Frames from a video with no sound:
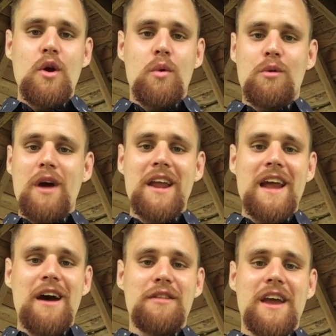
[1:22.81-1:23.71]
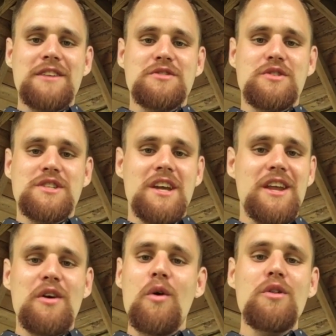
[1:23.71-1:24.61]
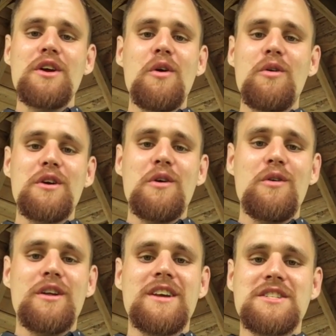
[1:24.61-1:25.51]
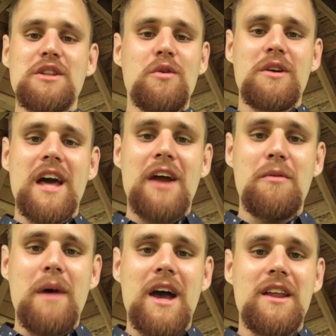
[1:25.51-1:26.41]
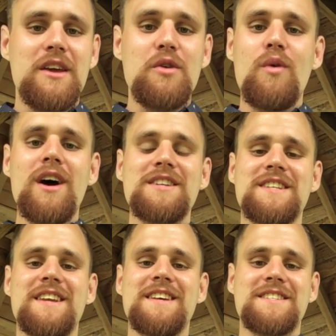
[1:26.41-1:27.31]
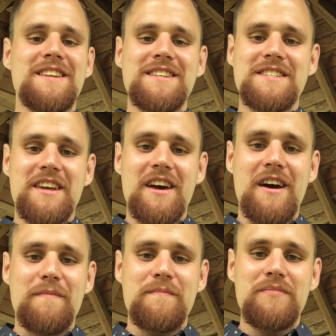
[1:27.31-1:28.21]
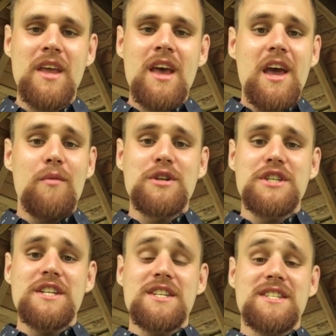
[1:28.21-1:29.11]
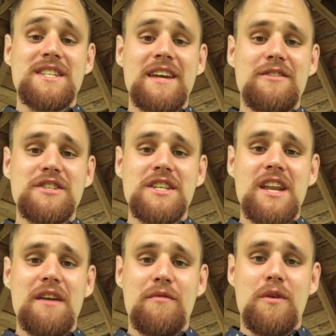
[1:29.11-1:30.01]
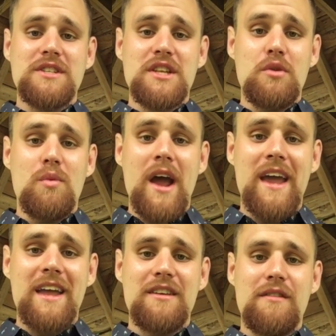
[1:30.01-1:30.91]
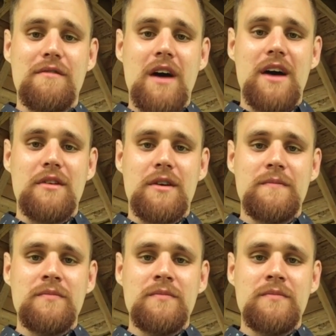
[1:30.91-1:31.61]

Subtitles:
where right now the angels are singing, "Holy, holy, holy is the Lord God Almighty, who was and is to come," and where Jesus is interceding for us at the right hand of the Father.